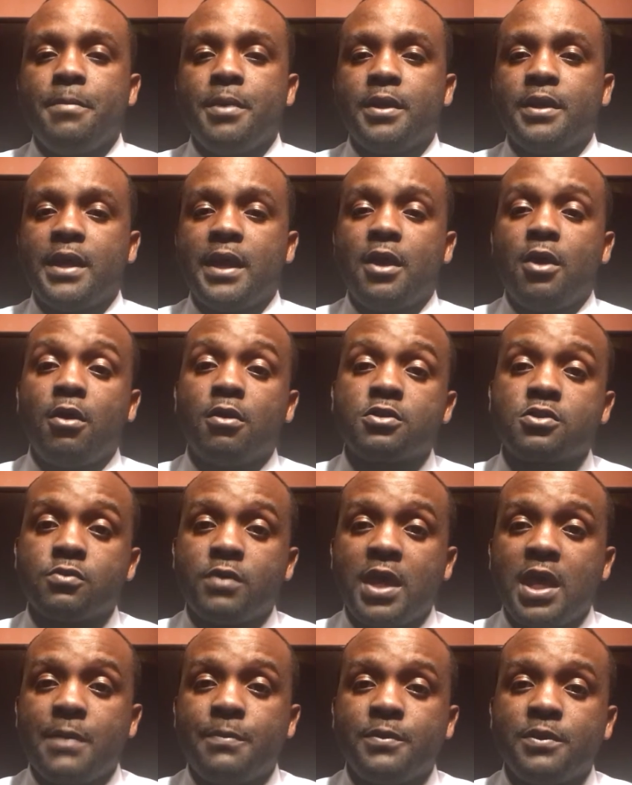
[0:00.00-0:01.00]
but I also
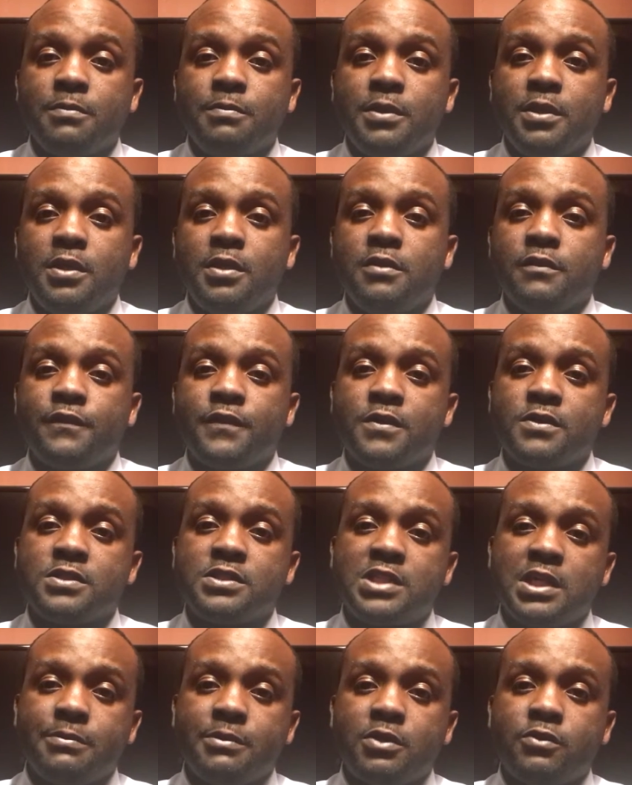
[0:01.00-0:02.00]
happen to be the
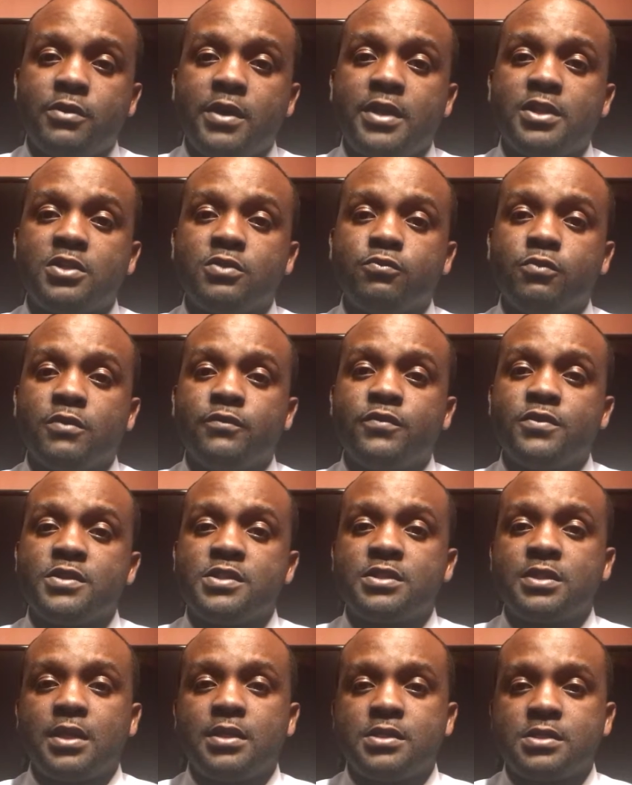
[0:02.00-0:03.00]
first Democrat to run for the
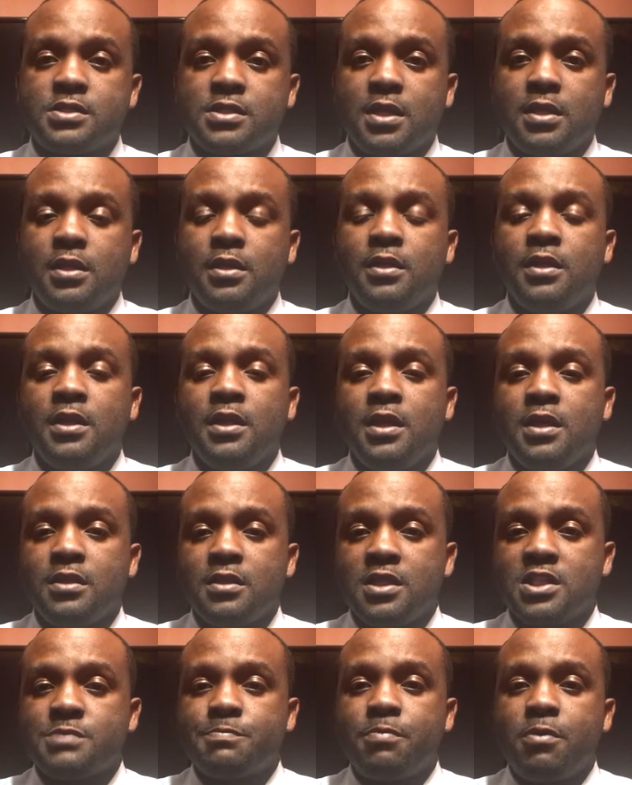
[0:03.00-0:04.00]
state senate in
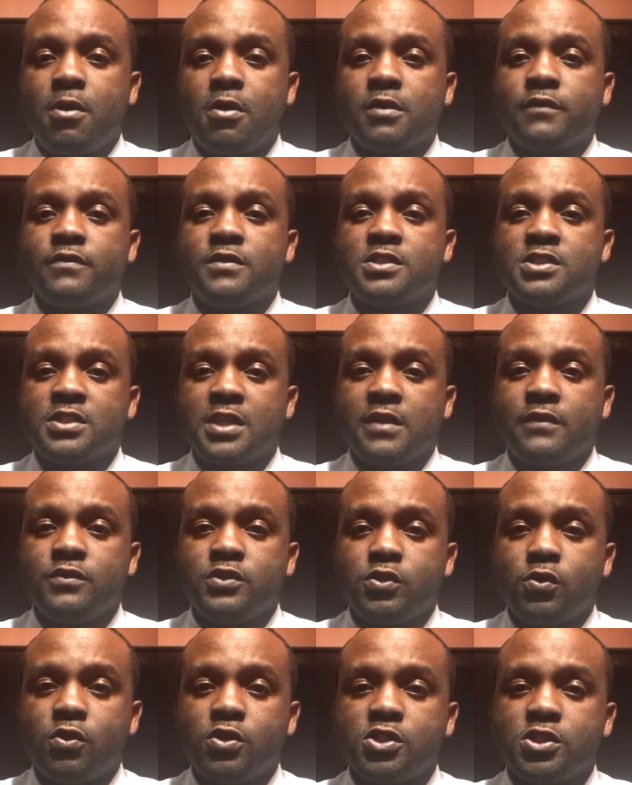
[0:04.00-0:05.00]
this part of the state of
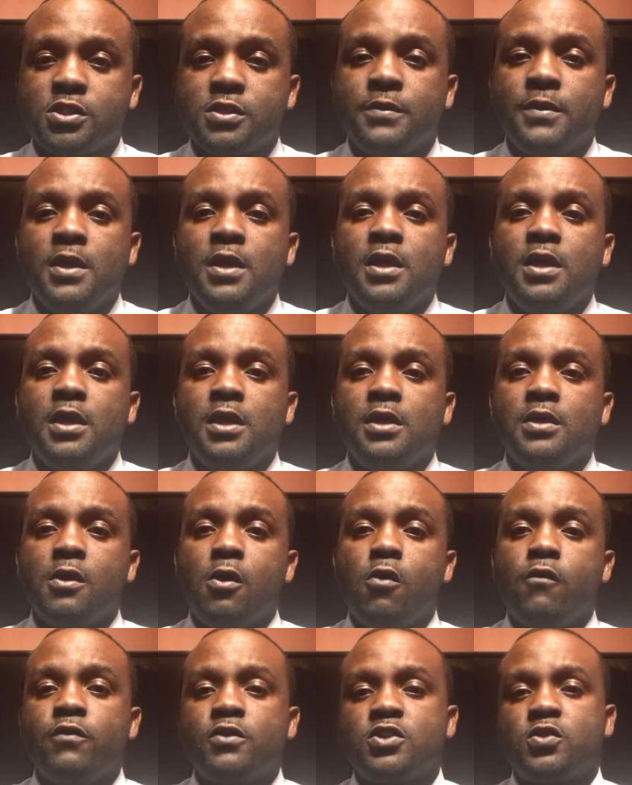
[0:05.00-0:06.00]
Georgia in
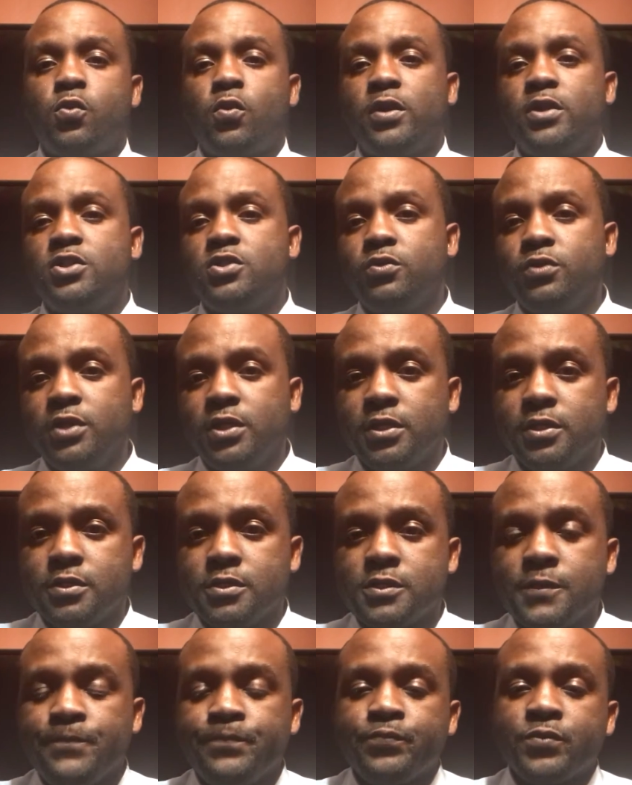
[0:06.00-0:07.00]
over 22
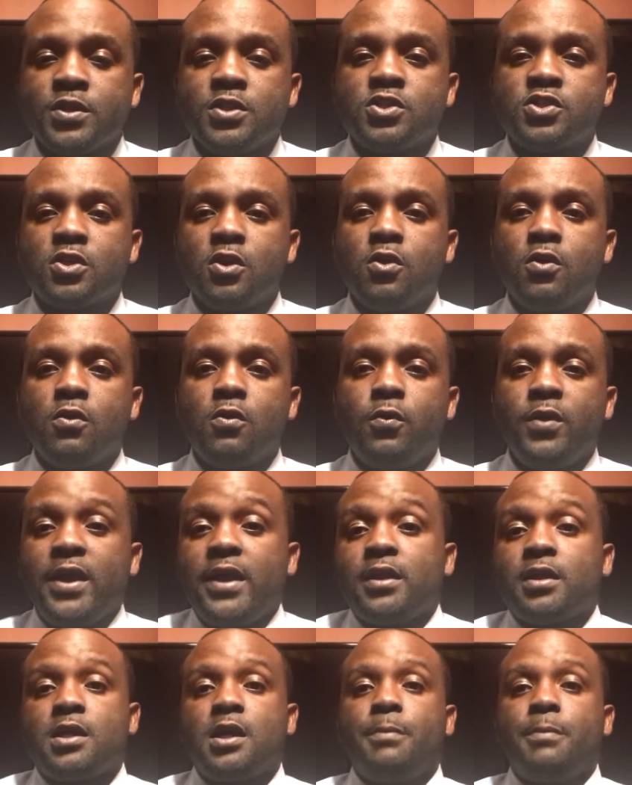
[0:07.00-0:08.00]
years. So we had a